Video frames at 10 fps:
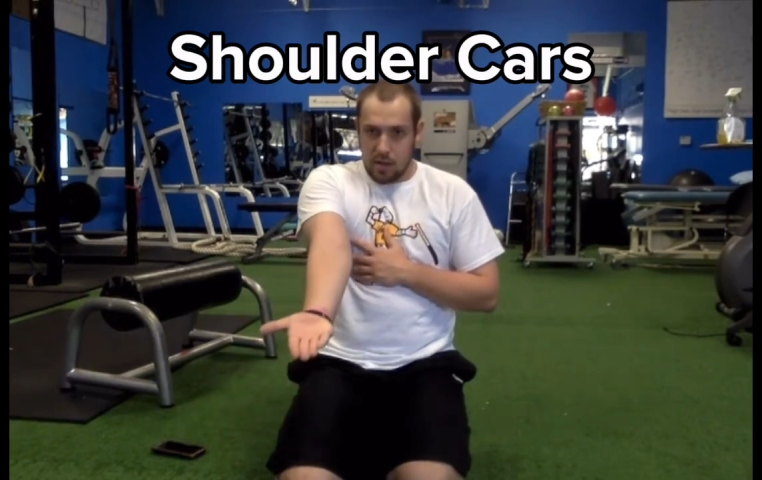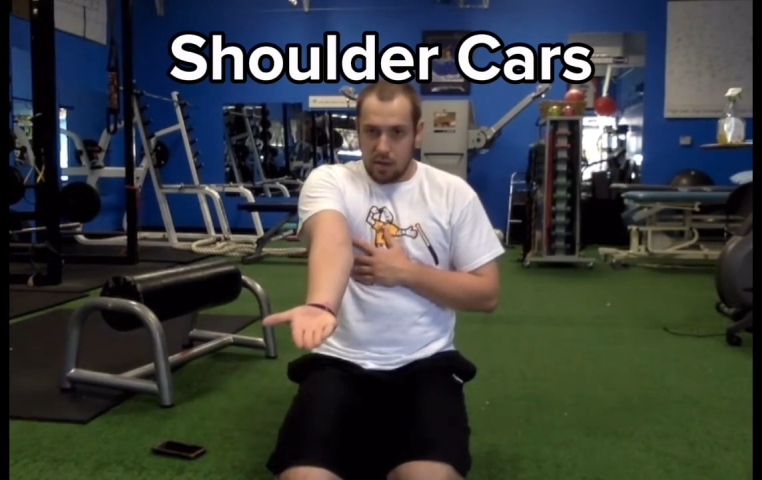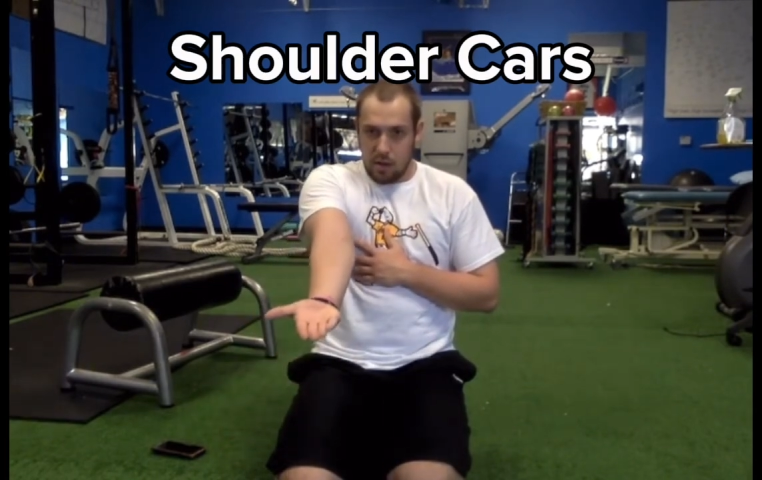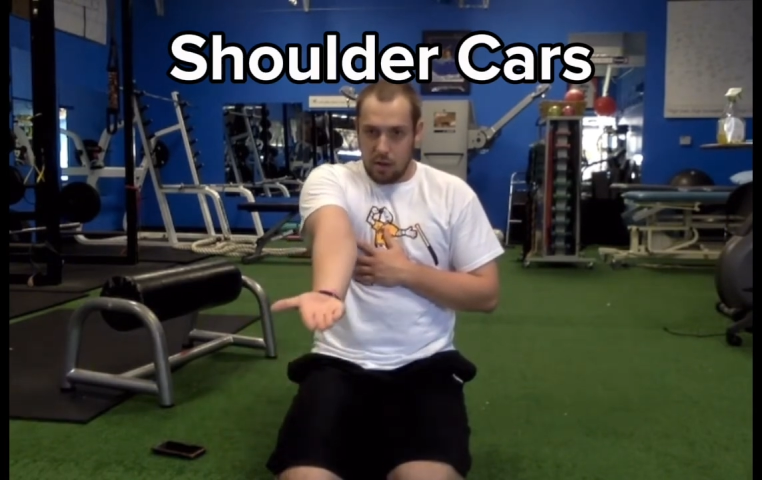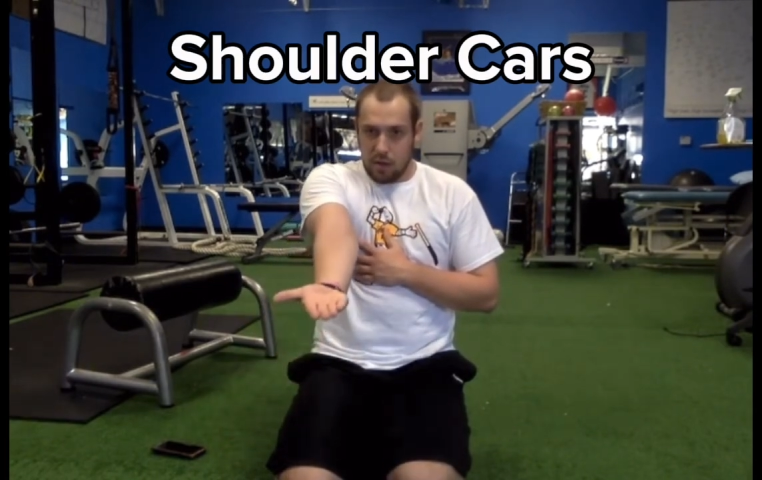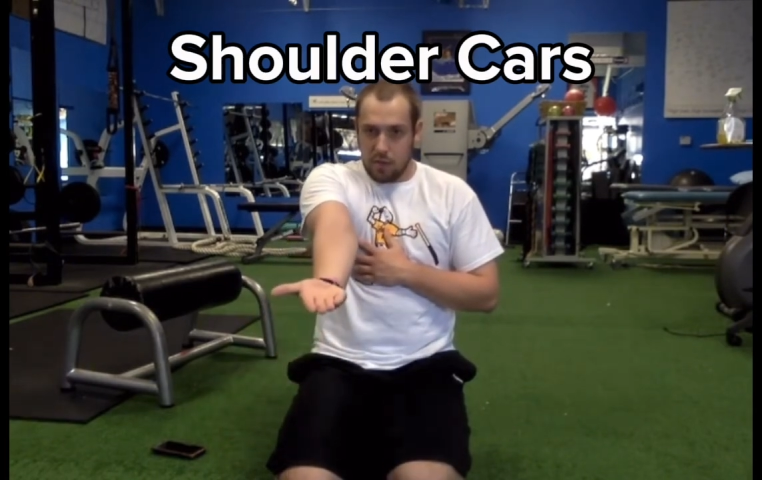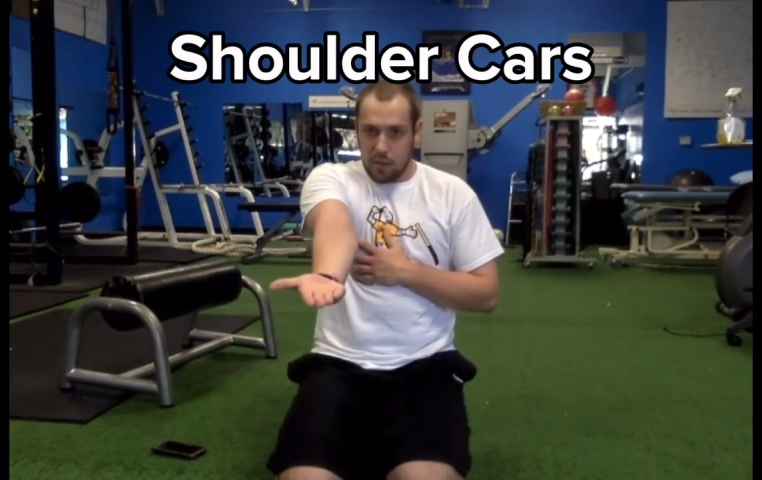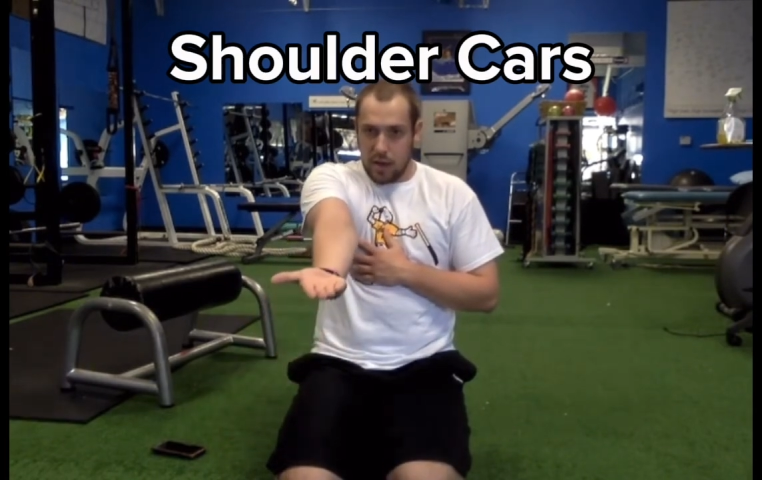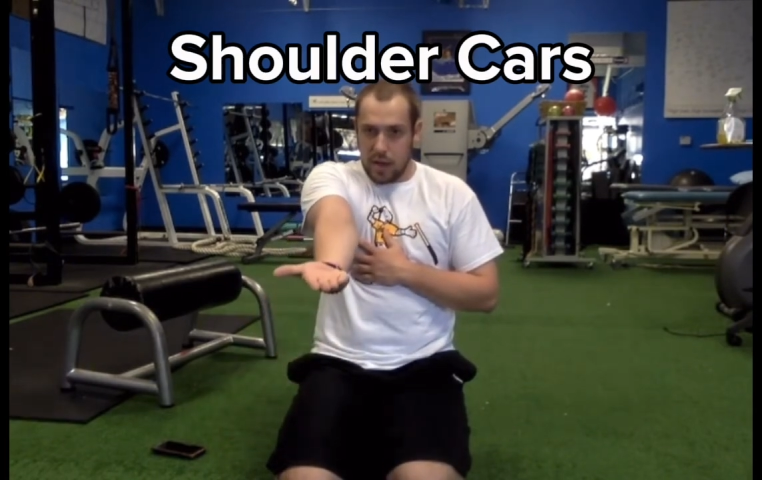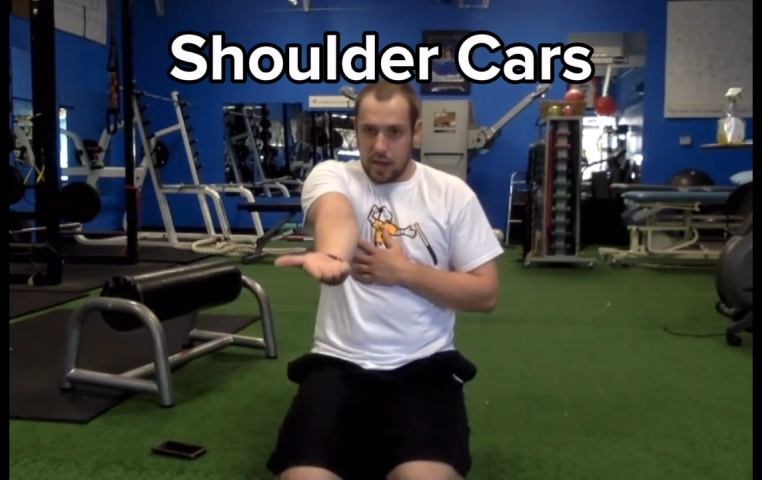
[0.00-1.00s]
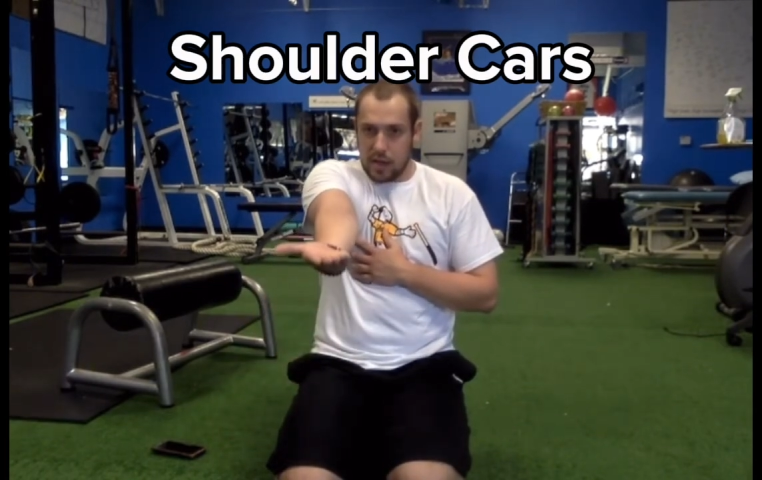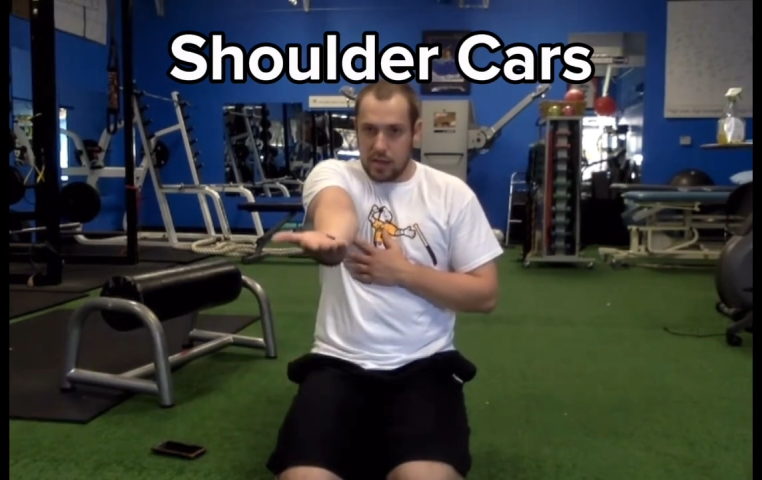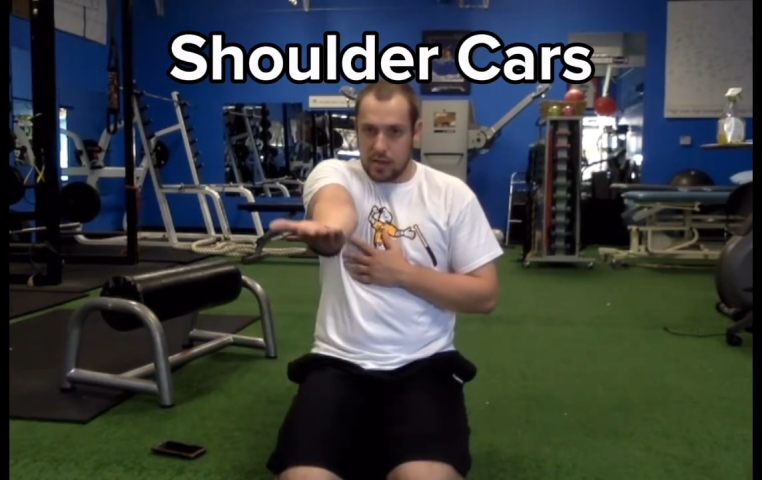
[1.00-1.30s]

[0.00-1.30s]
all the way.